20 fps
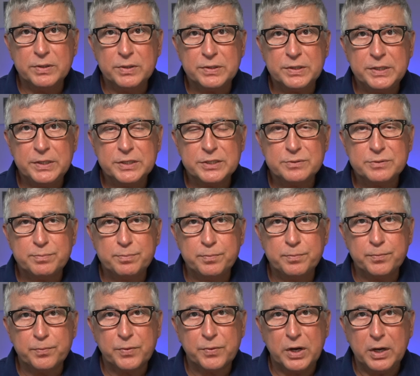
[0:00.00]
is
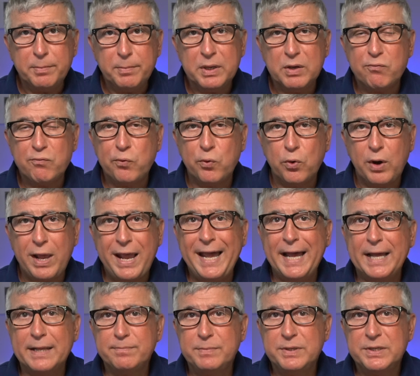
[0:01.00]
coming for
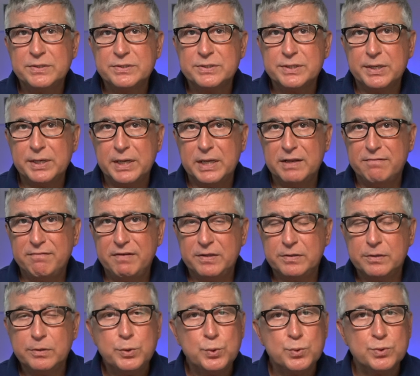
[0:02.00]
admins and
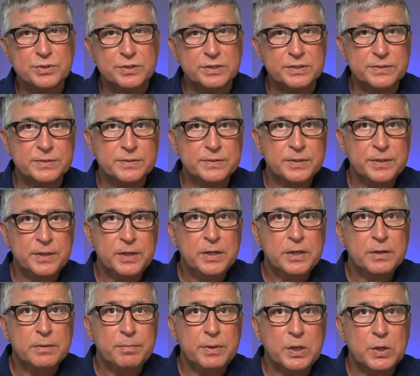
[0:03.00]
elevated users,
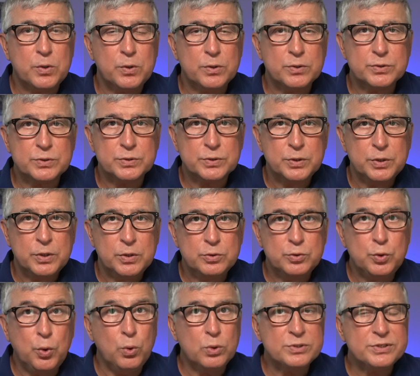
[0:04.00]
because
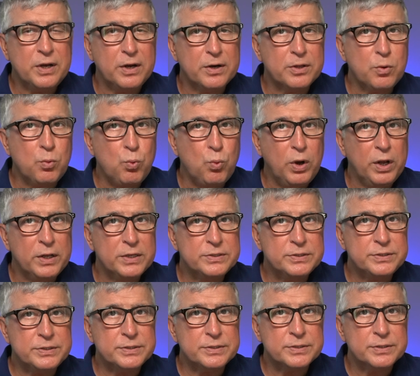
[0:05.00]
those are the
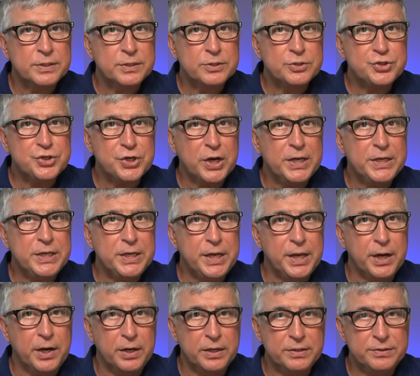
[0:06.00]
ones shiny
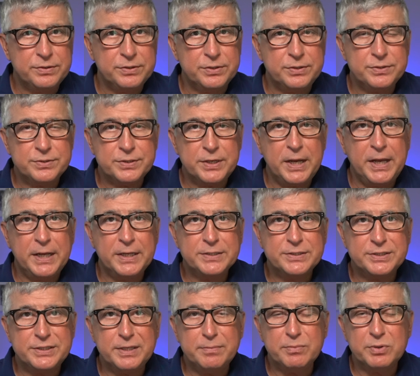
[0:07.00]
hunters and
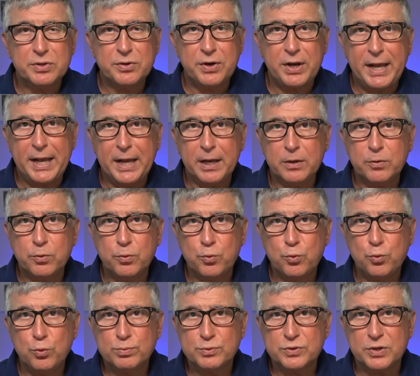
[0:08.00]
similar hacker
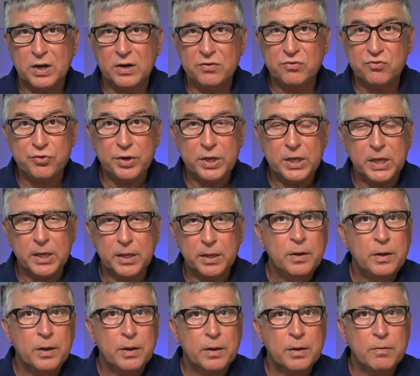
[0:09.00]
groups are tricking
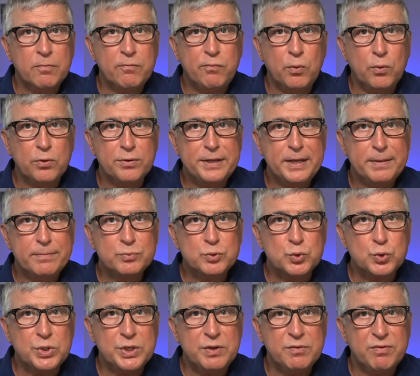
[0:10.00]
for them
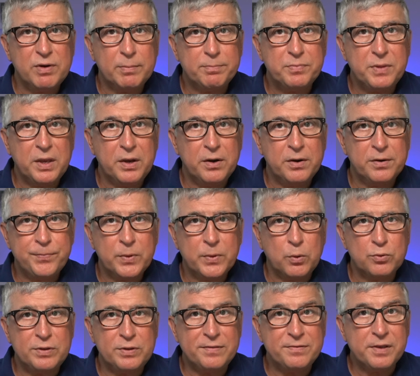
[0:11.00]
to give up their
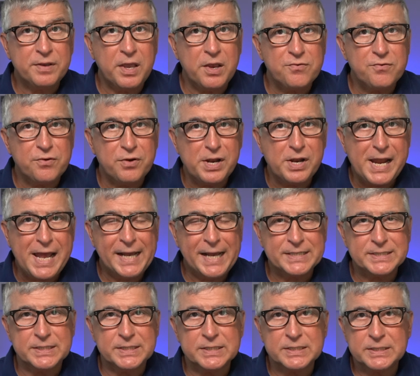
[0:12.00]
authentication and
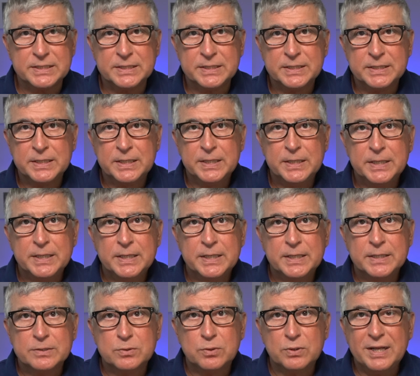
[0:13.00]
access
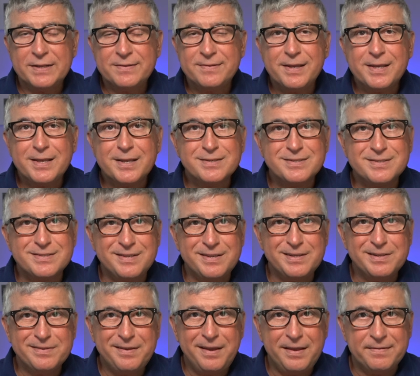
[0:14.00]
so that they can
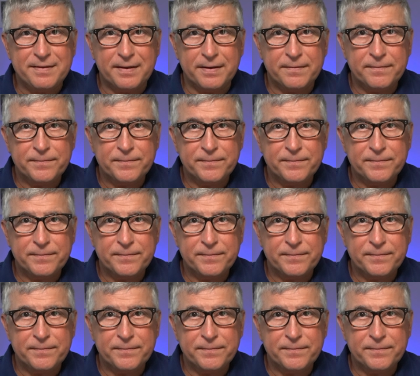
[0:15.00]
steal data.